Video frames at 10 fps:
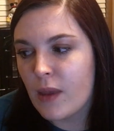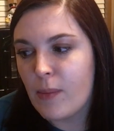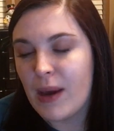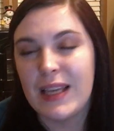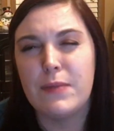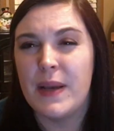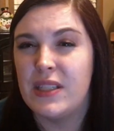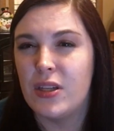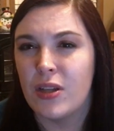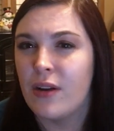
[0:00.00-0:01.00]
my
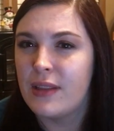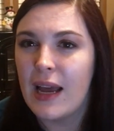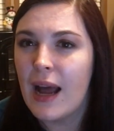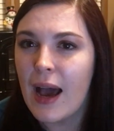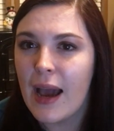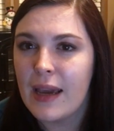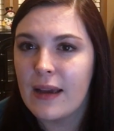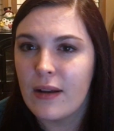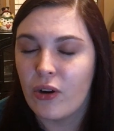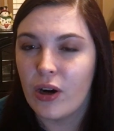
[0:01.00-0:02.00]
expenses aren't that
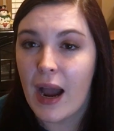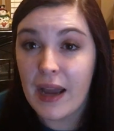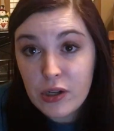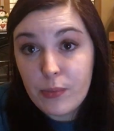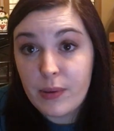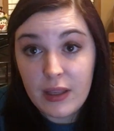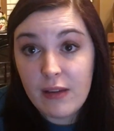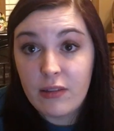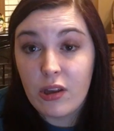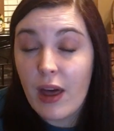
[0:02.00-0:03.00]
high, or I don't
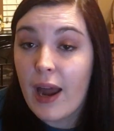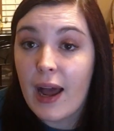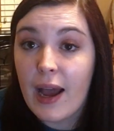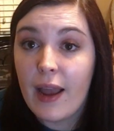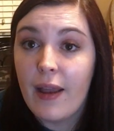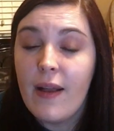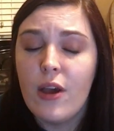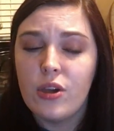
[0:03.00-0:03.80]
believe they're that high.